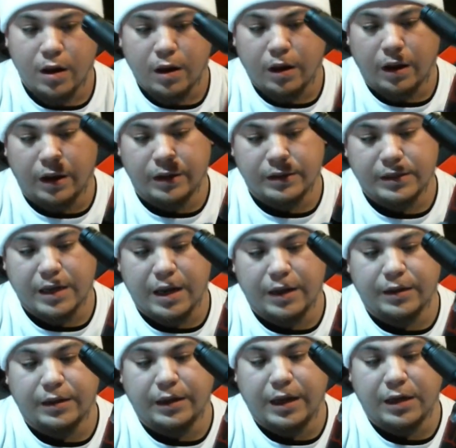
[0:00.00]
inside
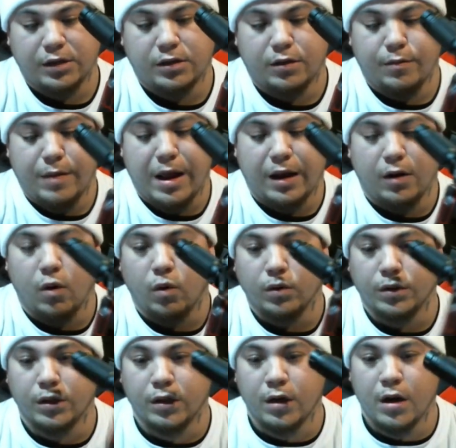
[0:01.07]
the extra mag
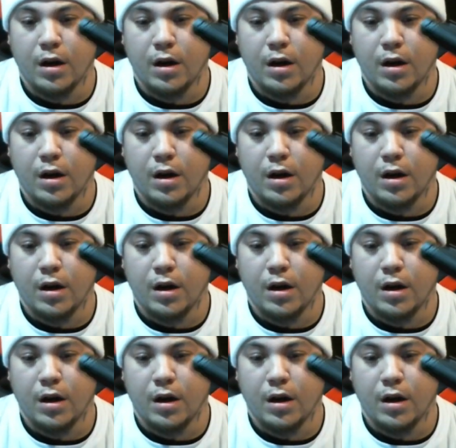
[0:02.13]
holder,